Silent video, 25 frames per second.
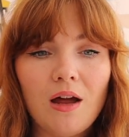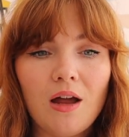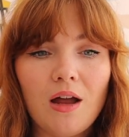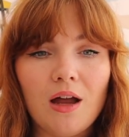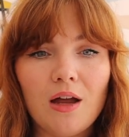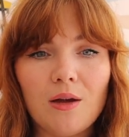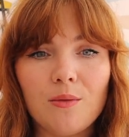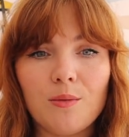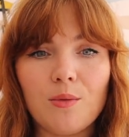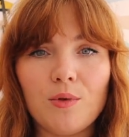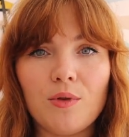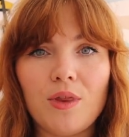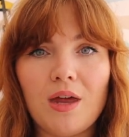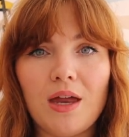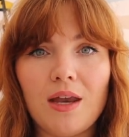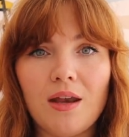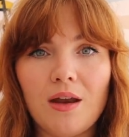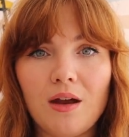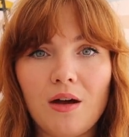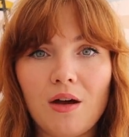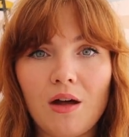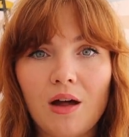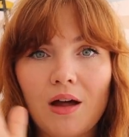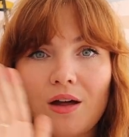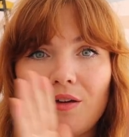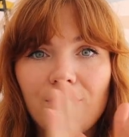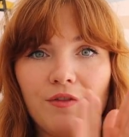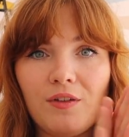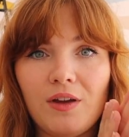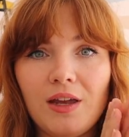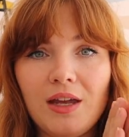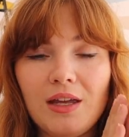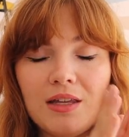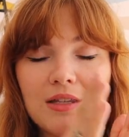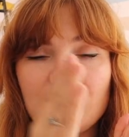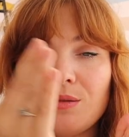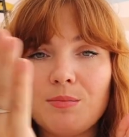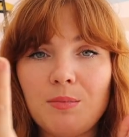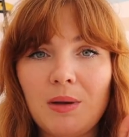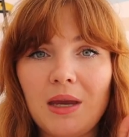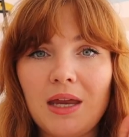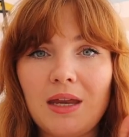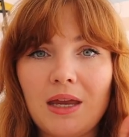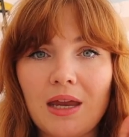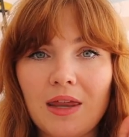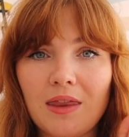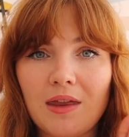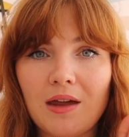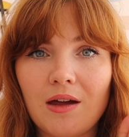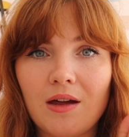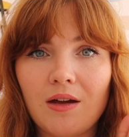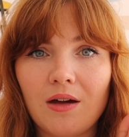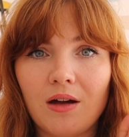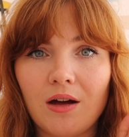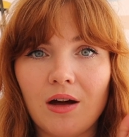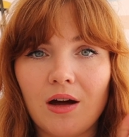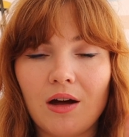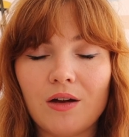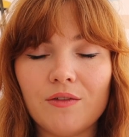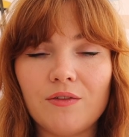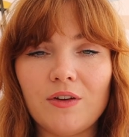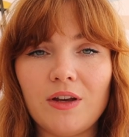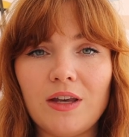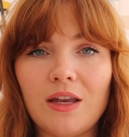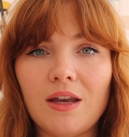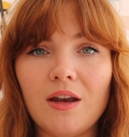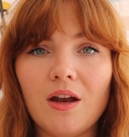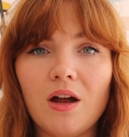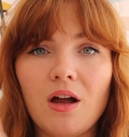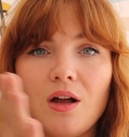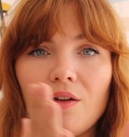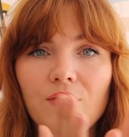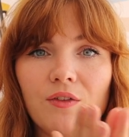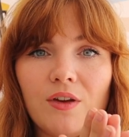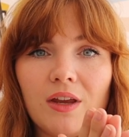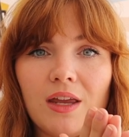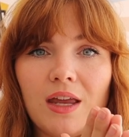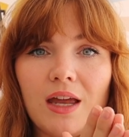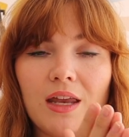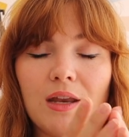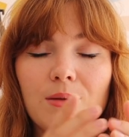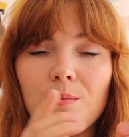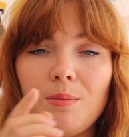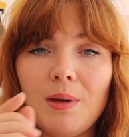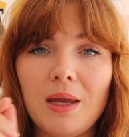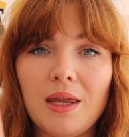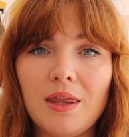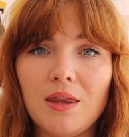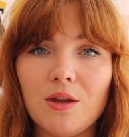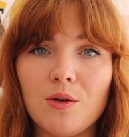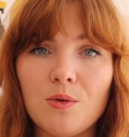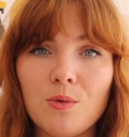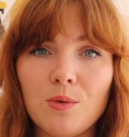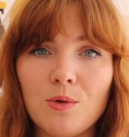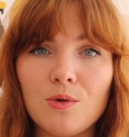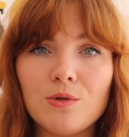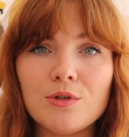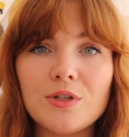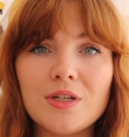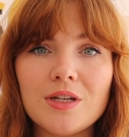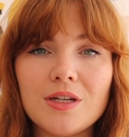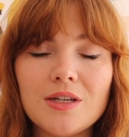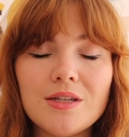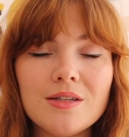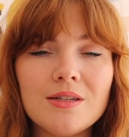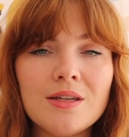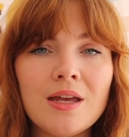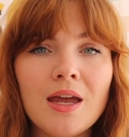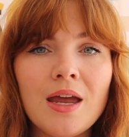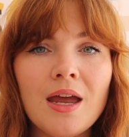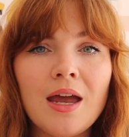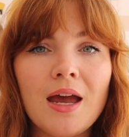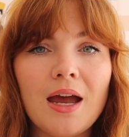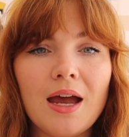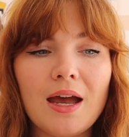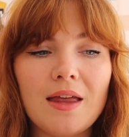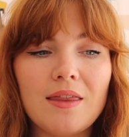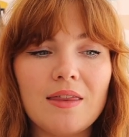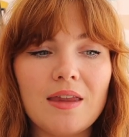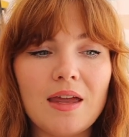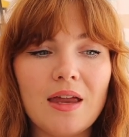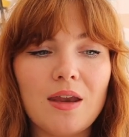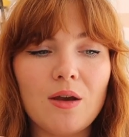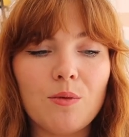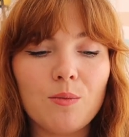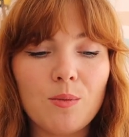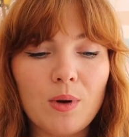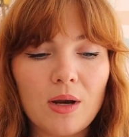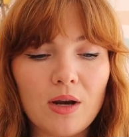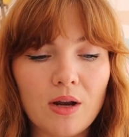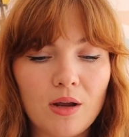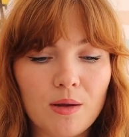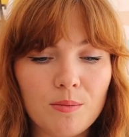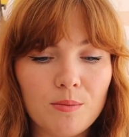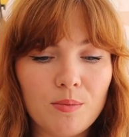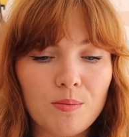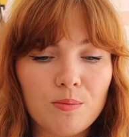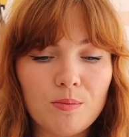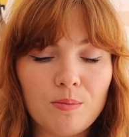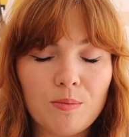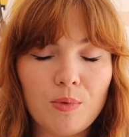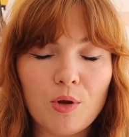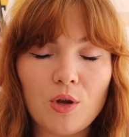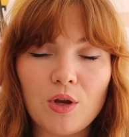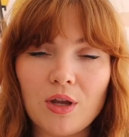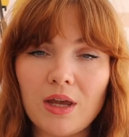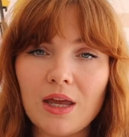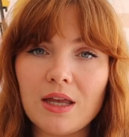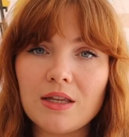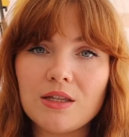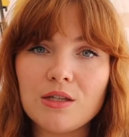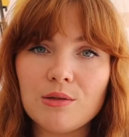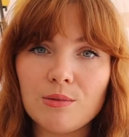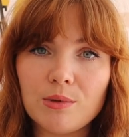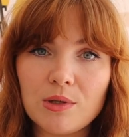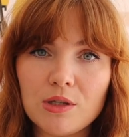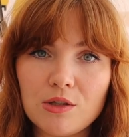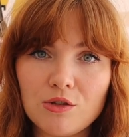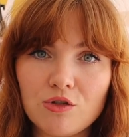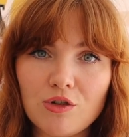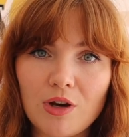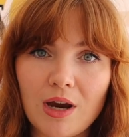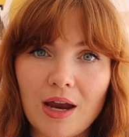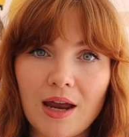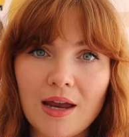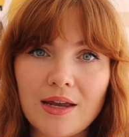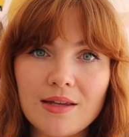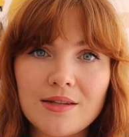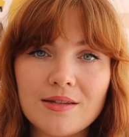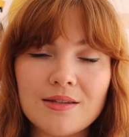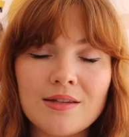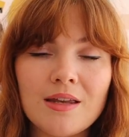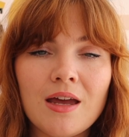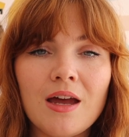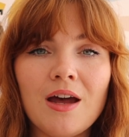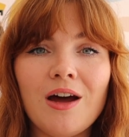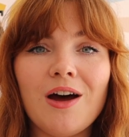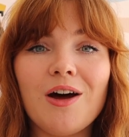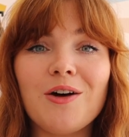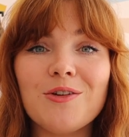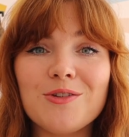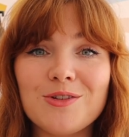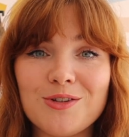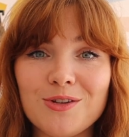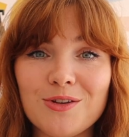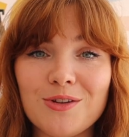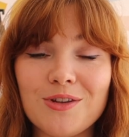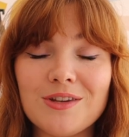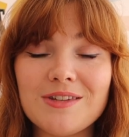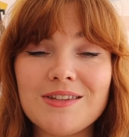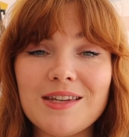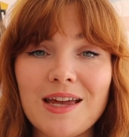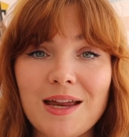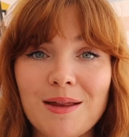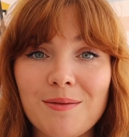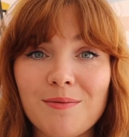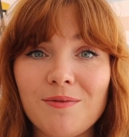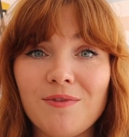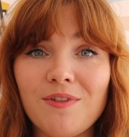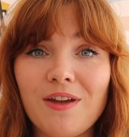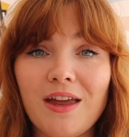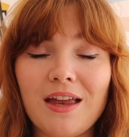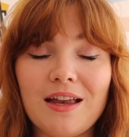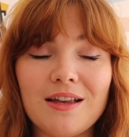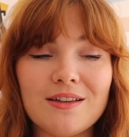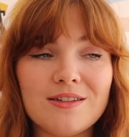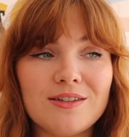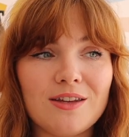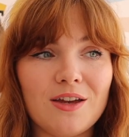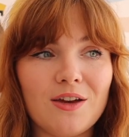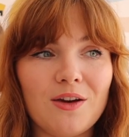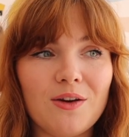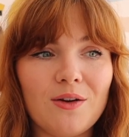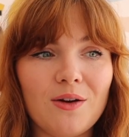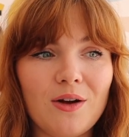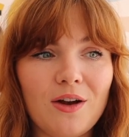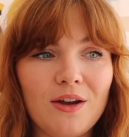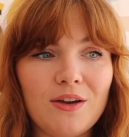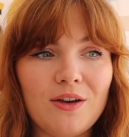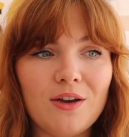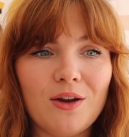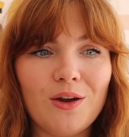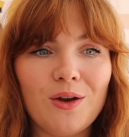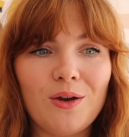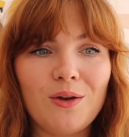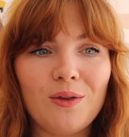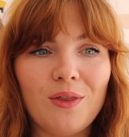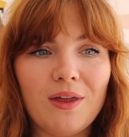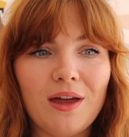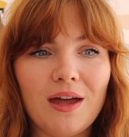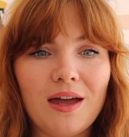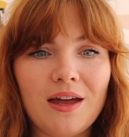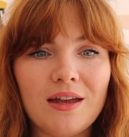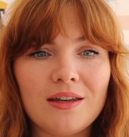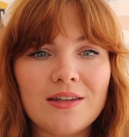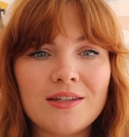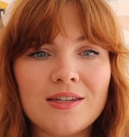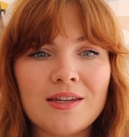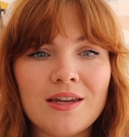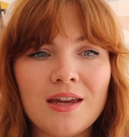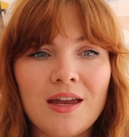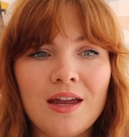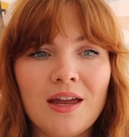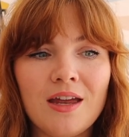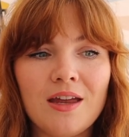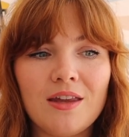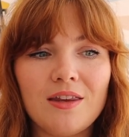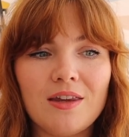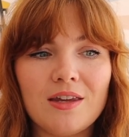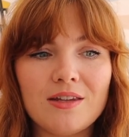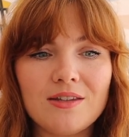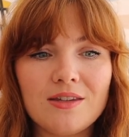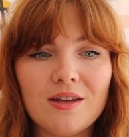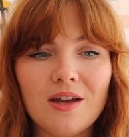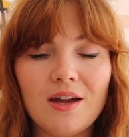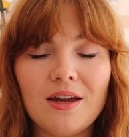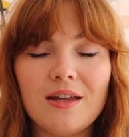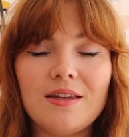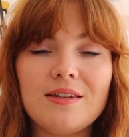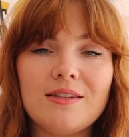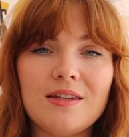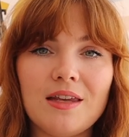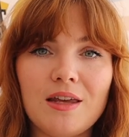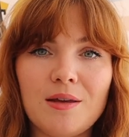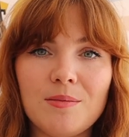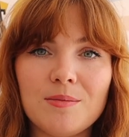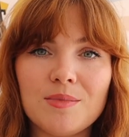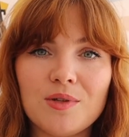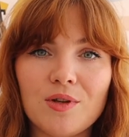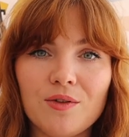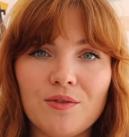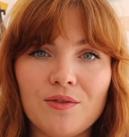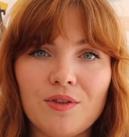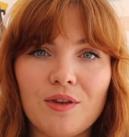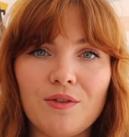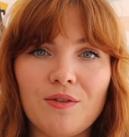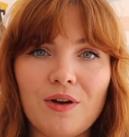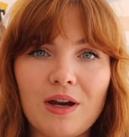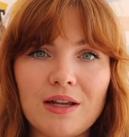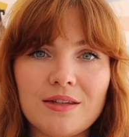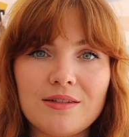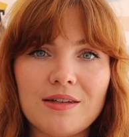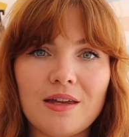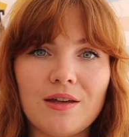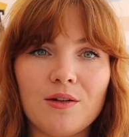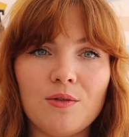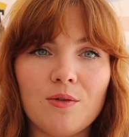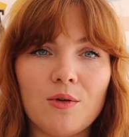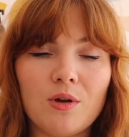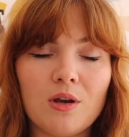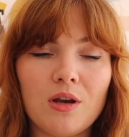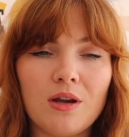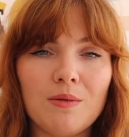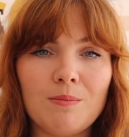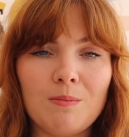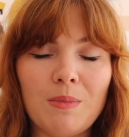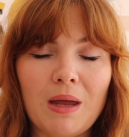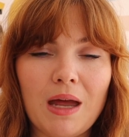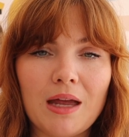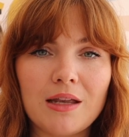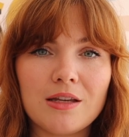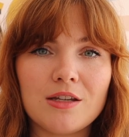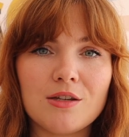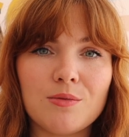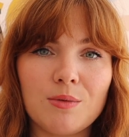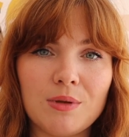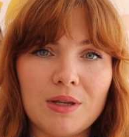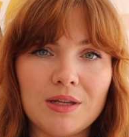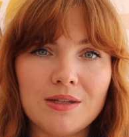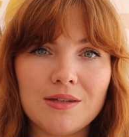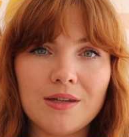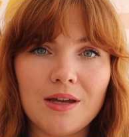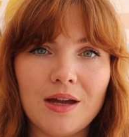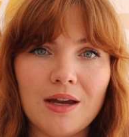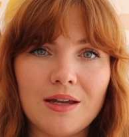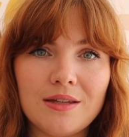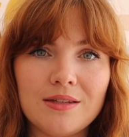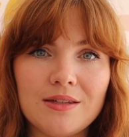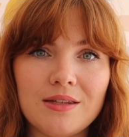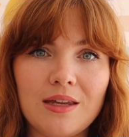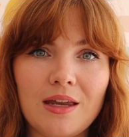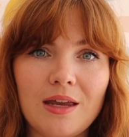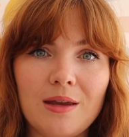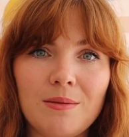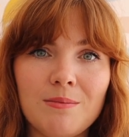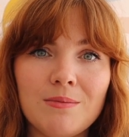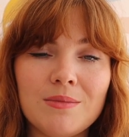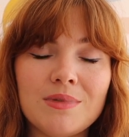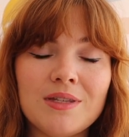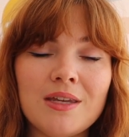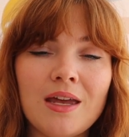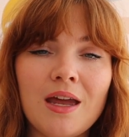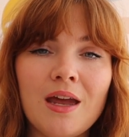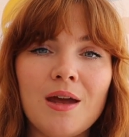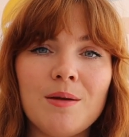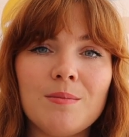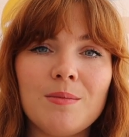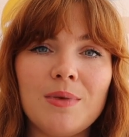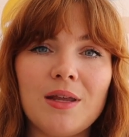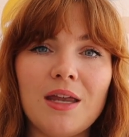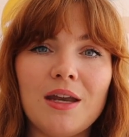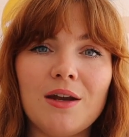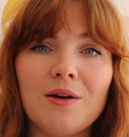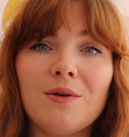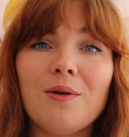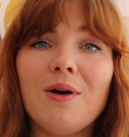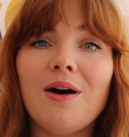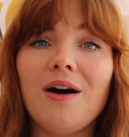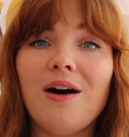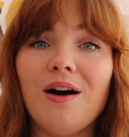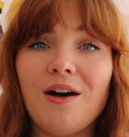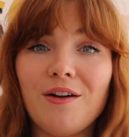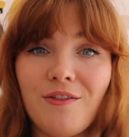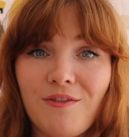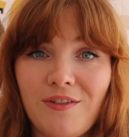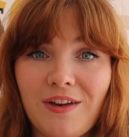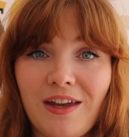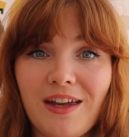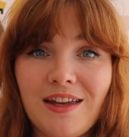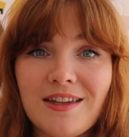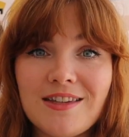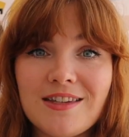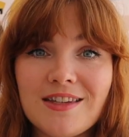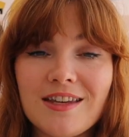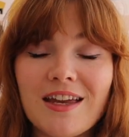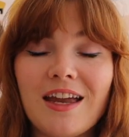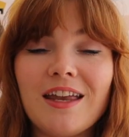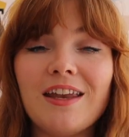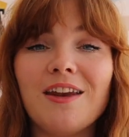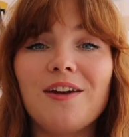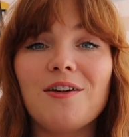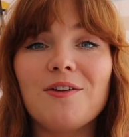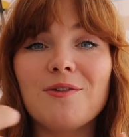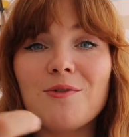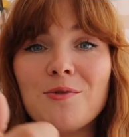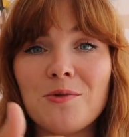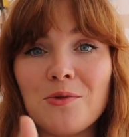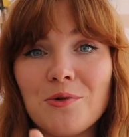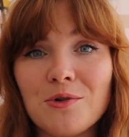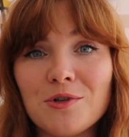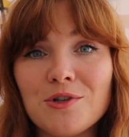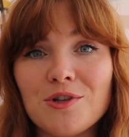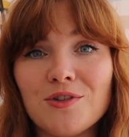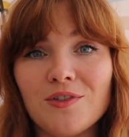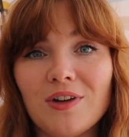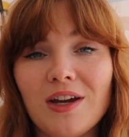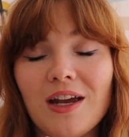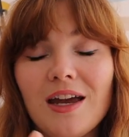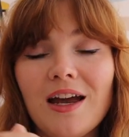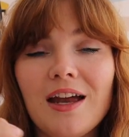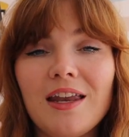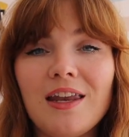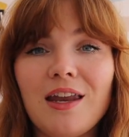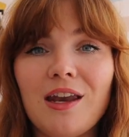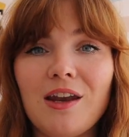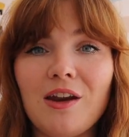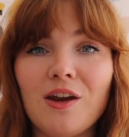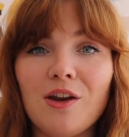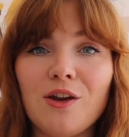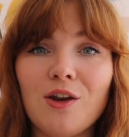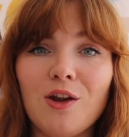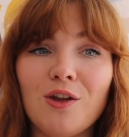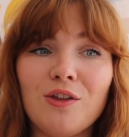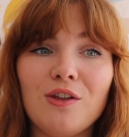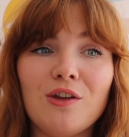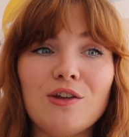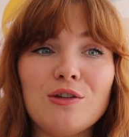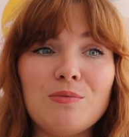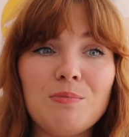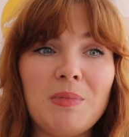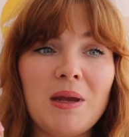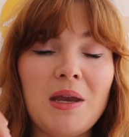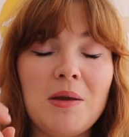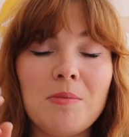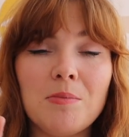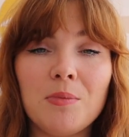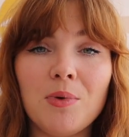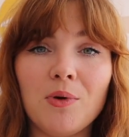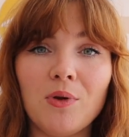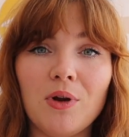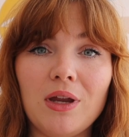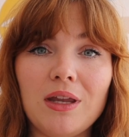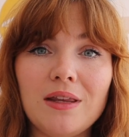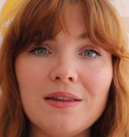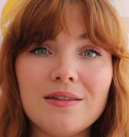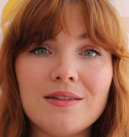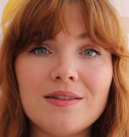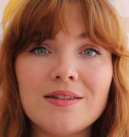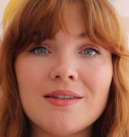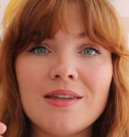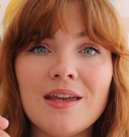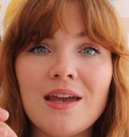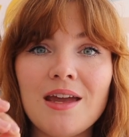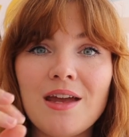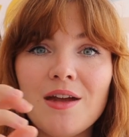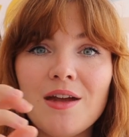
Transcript: I will then half it pin at that half and then half it again and pin the quarters and then when I'm putting it to a dress I'll do the same thing so I know that the side seams of the rectangle going to match with the side seams but then I'll half it and then I'll quarter it and then I know those pin points